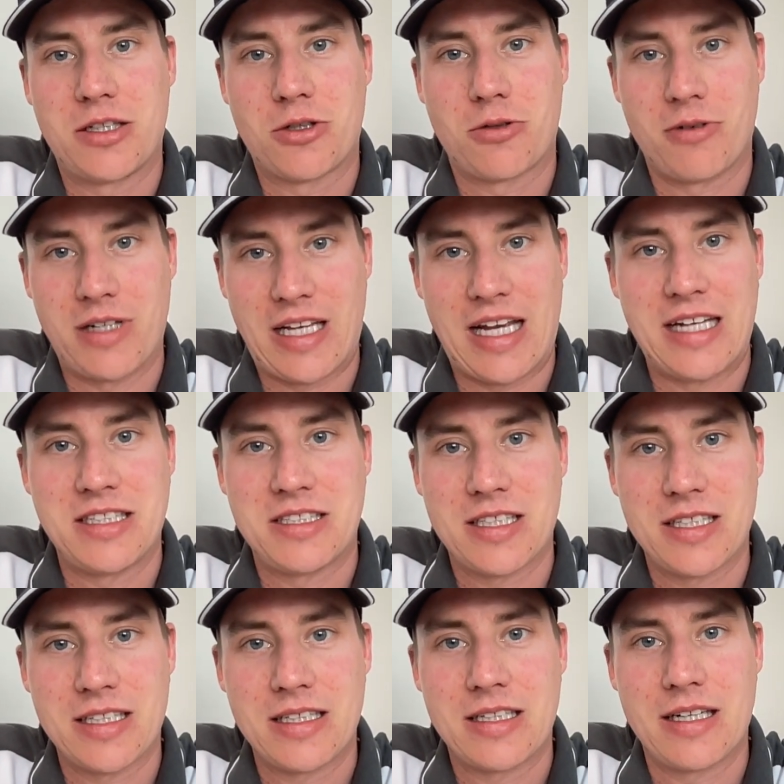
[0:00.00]

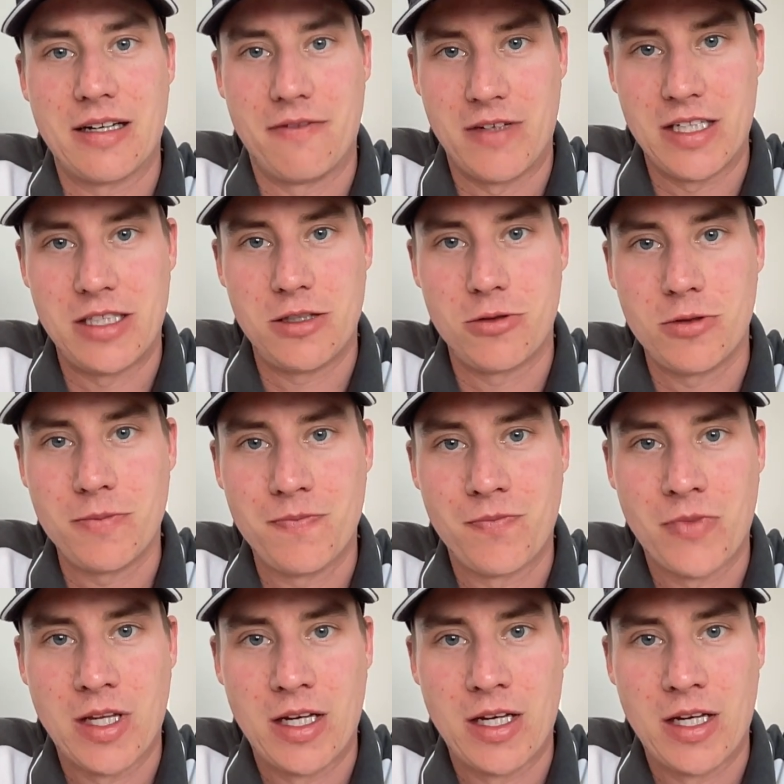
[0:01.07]
creating a video